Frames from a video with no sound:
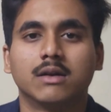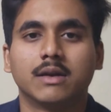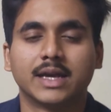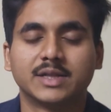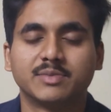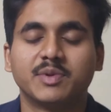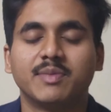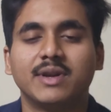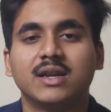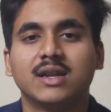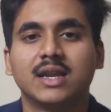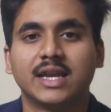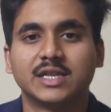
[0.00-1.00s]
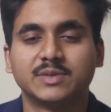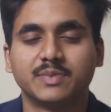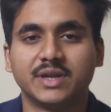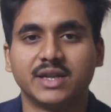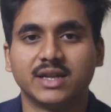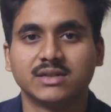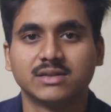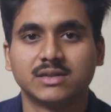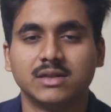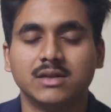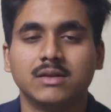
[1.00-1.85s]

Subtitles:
experimental experience.